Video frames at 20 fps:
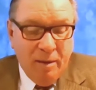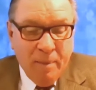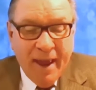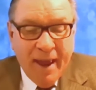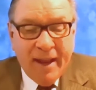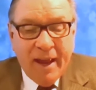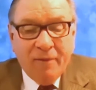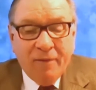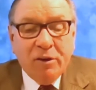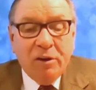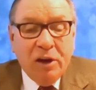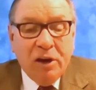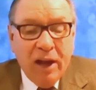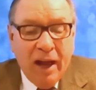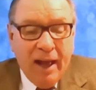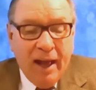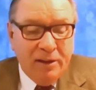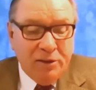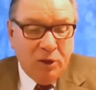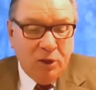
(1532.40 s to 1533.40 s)
Man after
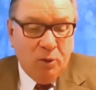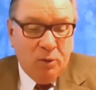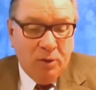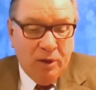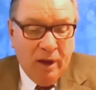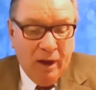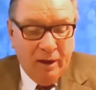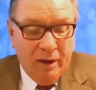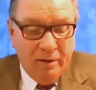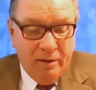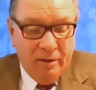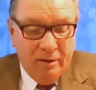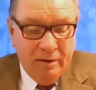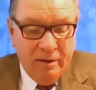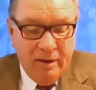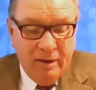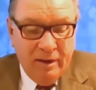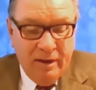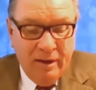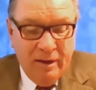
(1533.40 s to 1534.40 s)
God's own heart.
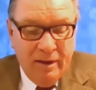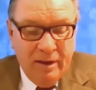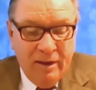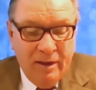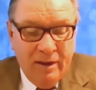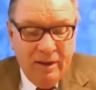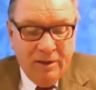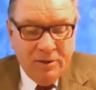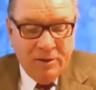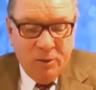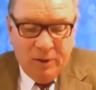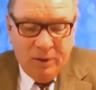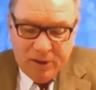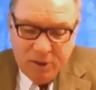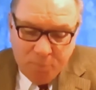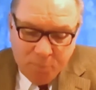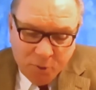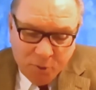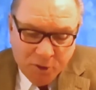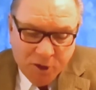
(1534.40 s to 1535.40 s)
So
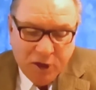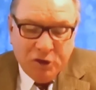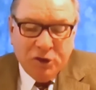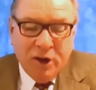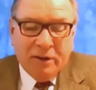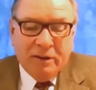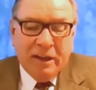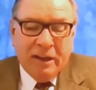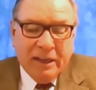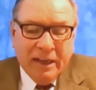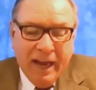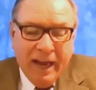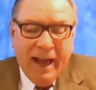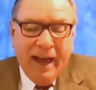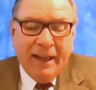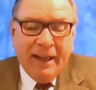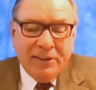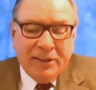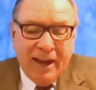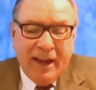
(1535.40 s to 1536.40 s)
let's appreciate that
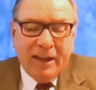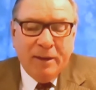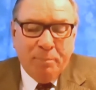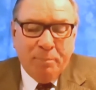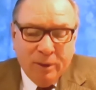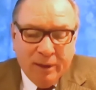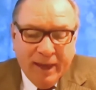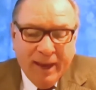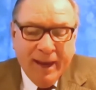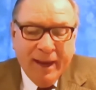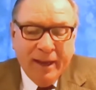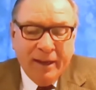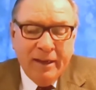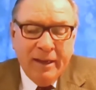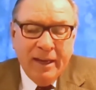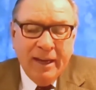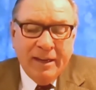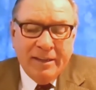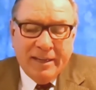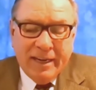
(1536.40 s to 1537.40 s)
God's got a
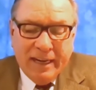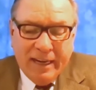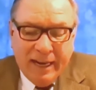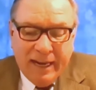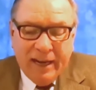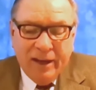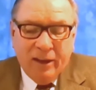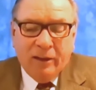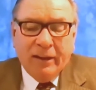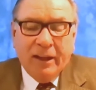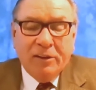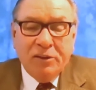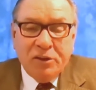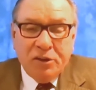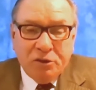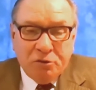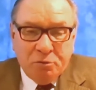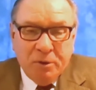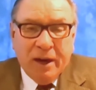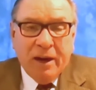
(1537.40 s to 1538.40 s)
plan to heal
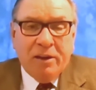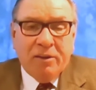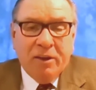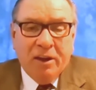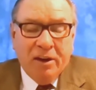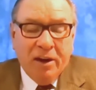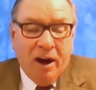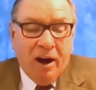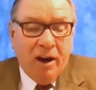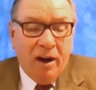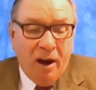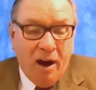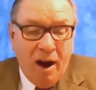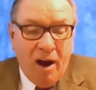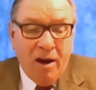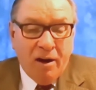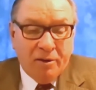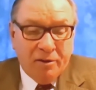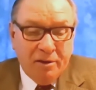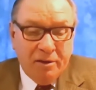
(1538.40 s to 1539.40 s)
and strengthen our
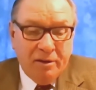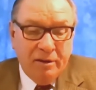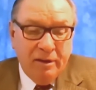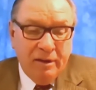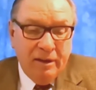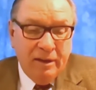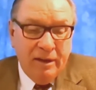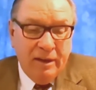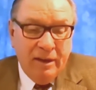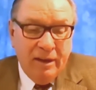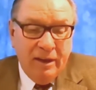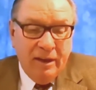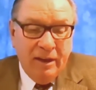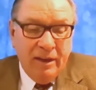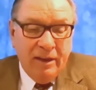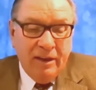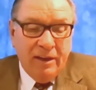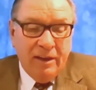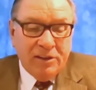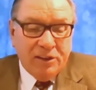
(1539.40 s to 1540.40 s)
heart.
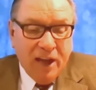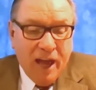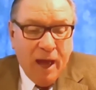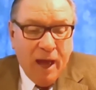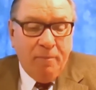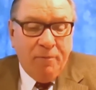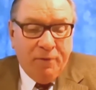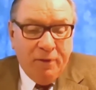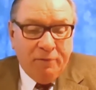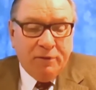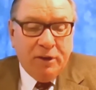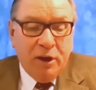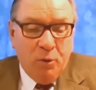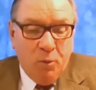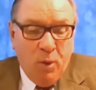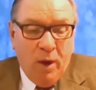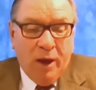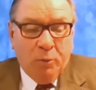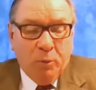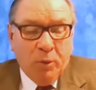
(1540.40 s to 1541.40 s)
Psalm
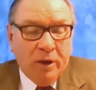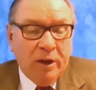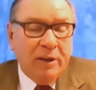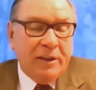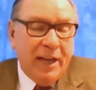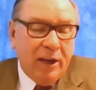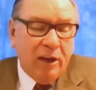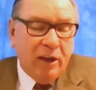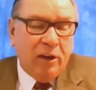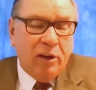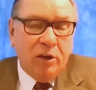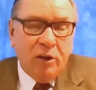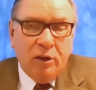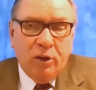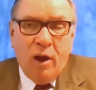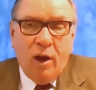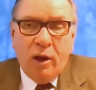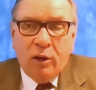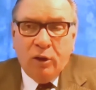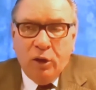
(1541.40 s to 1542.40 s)
51. We're going to take a
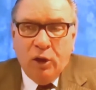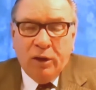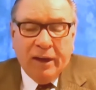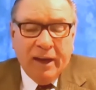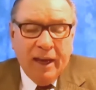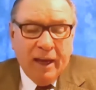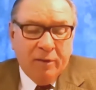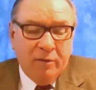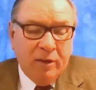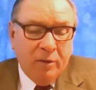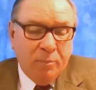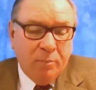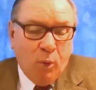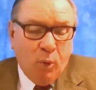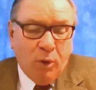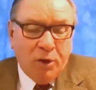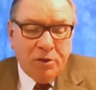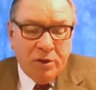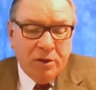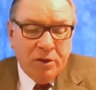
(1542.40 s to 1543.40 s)
good long look at the
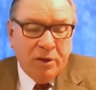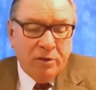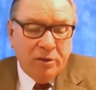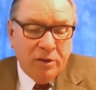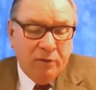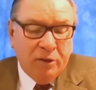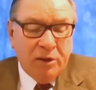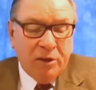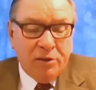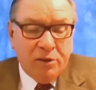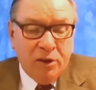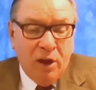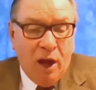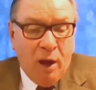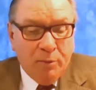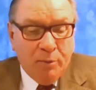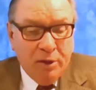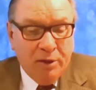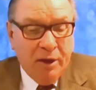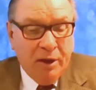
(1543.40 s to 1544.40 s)
portions of this
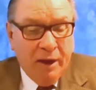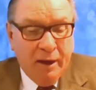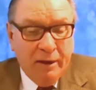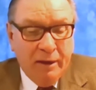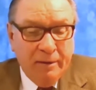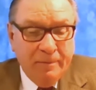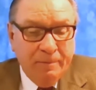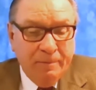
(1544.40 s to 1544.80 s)
psalm today.